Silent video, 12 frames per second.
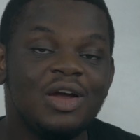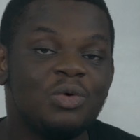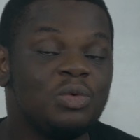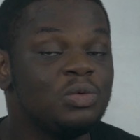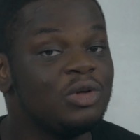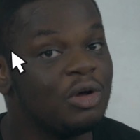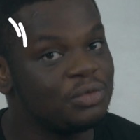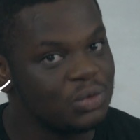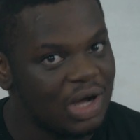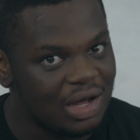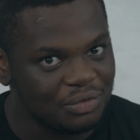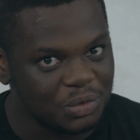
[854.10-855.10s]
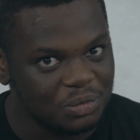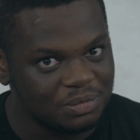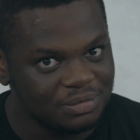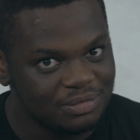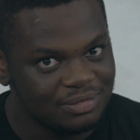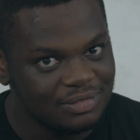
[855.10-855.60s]
We would love to have you.
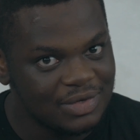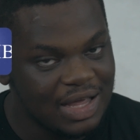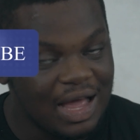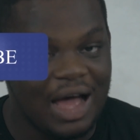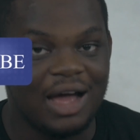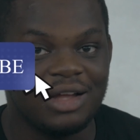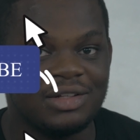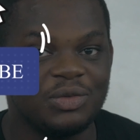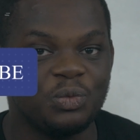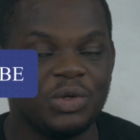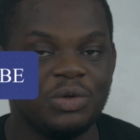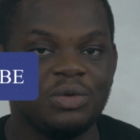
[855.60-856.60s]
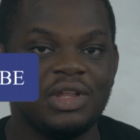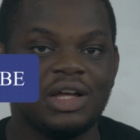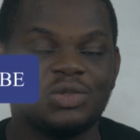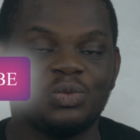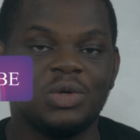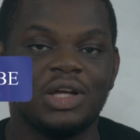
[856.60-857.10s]
And we know
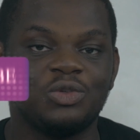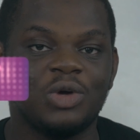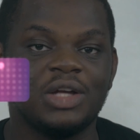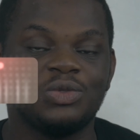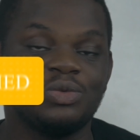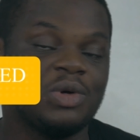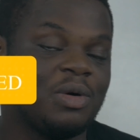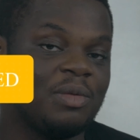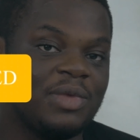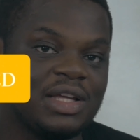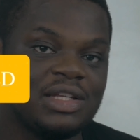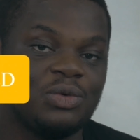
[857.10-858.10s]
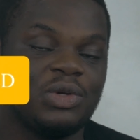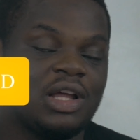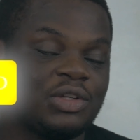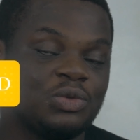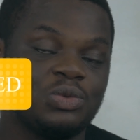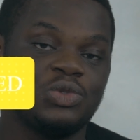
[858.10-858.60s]
that we are trying to do our best and would
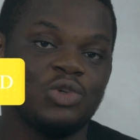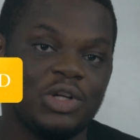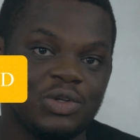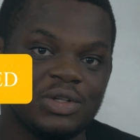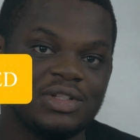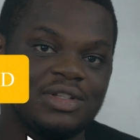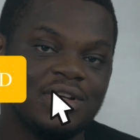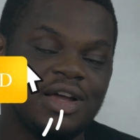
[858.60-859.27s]
like you to join us.